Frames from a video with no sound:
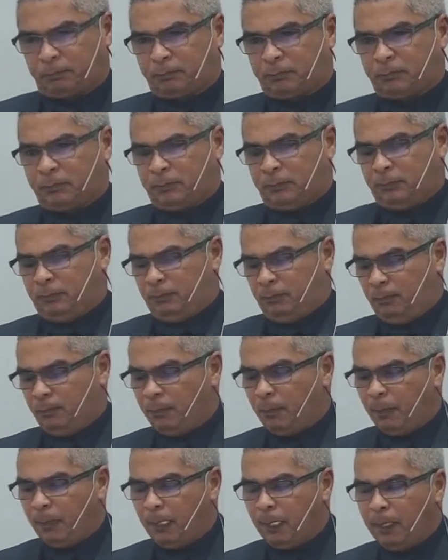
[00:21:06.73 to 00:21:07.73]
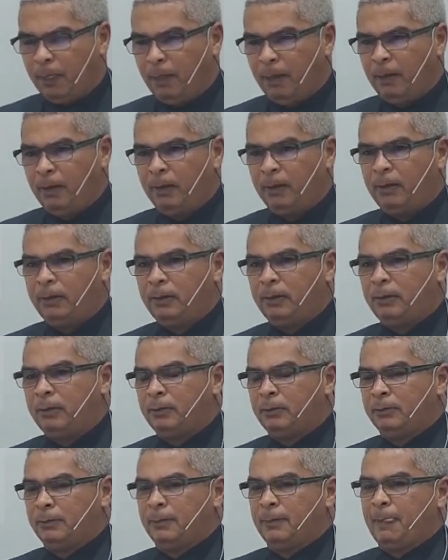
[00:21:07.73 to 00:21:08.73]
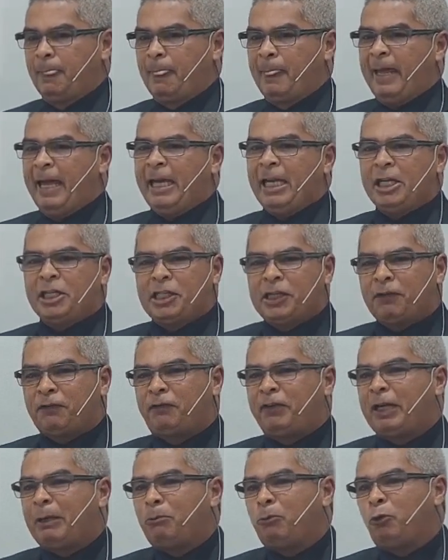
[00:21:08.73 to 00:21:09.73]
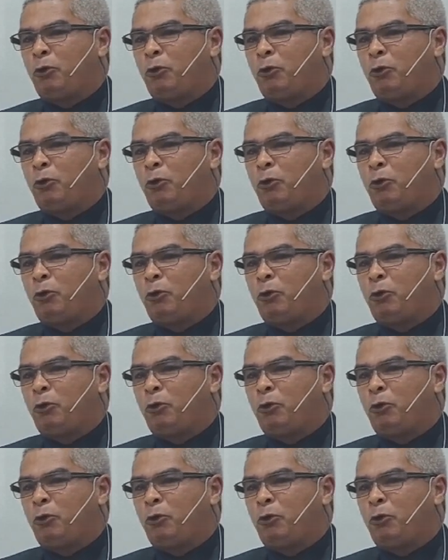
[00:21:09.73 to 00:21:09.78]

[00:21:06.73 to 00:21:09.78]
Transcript: that owed 10,000 talents.